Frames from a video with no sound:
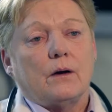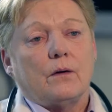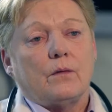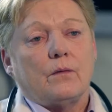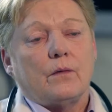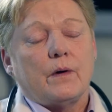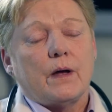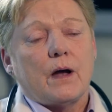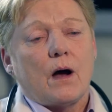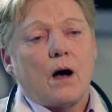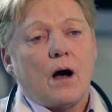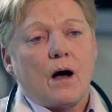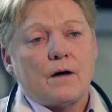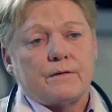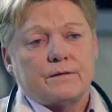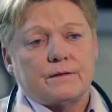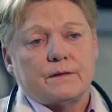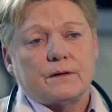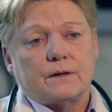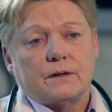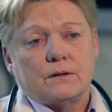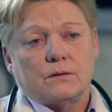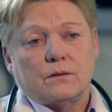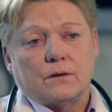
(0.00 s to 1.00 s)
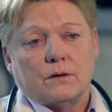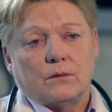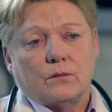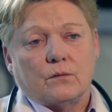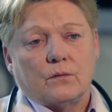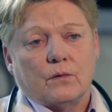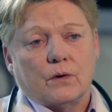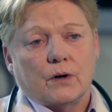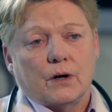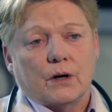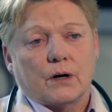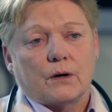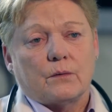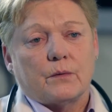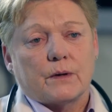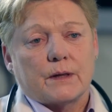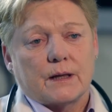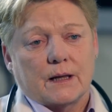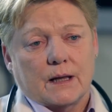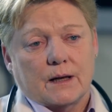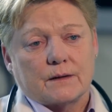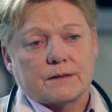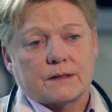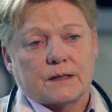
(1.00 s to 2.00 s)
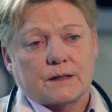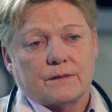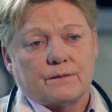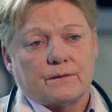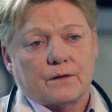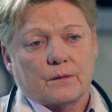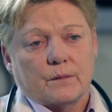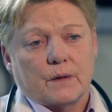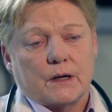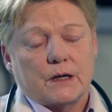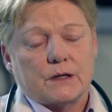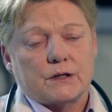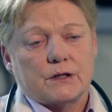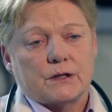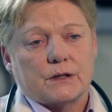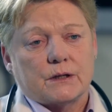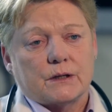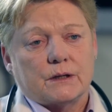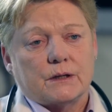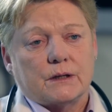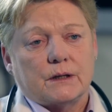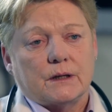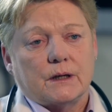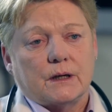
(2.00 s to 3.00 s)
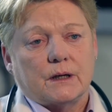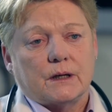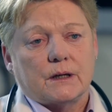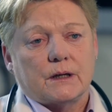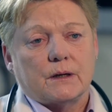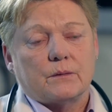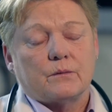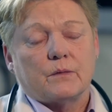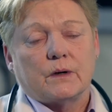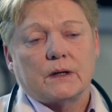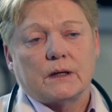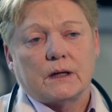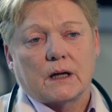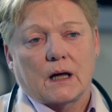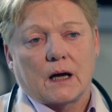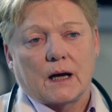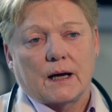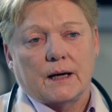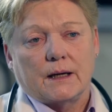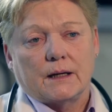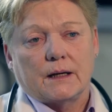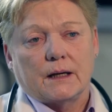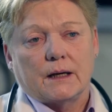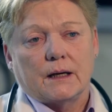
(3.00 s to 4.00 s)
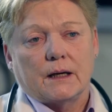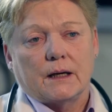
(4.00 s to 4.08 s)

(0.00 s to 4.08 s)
We often work with less information than we'd like.